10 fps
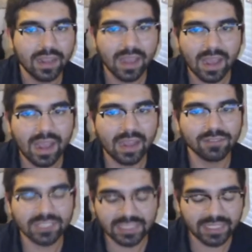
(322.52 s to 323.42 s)
I've
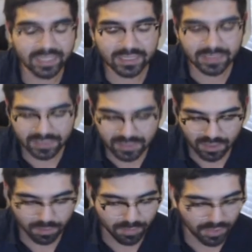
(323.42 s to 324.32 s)
seen it
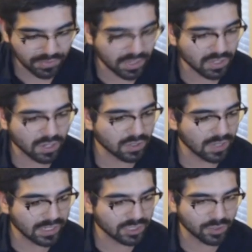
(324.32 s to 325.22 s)
both on
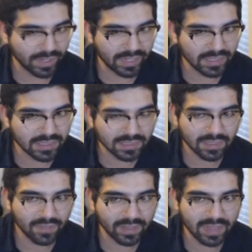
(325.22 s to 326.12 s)
online trades and
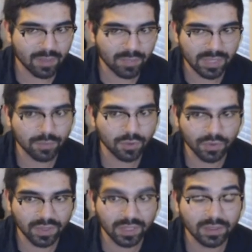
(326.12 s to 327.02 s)
stuff like that. People
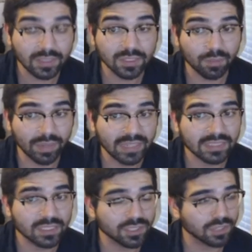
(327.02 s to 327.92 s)
think these are base
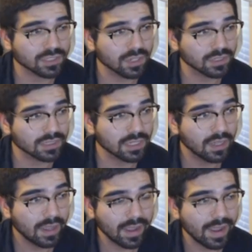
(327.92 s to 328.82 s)
set Charizards,
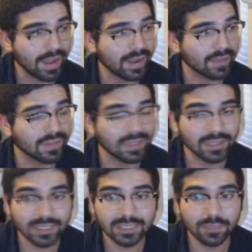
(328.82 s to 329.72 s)
and they
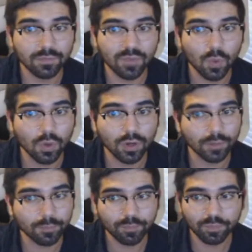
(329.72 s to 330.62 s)
list them
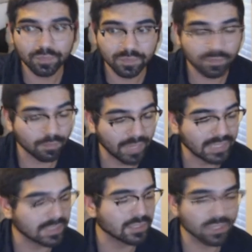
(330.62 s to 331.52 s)
for base
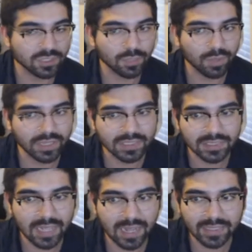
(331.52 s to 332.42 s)
set Charizard prices.
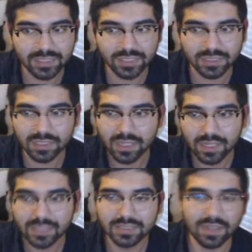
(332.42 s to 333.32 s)
Guys, just
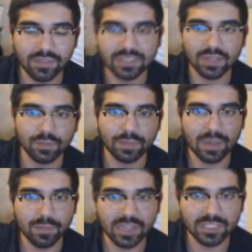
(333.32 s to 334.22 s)
save yourself from that
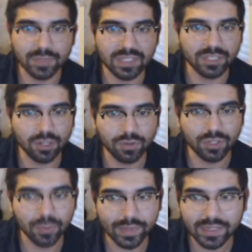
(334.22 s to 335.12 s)
embarrassment. Don't
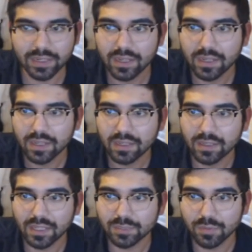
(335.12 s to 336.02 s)
do it.
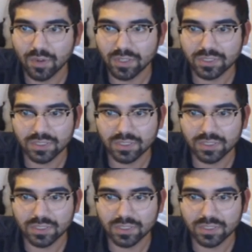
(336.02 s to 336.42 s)
Let's move on to the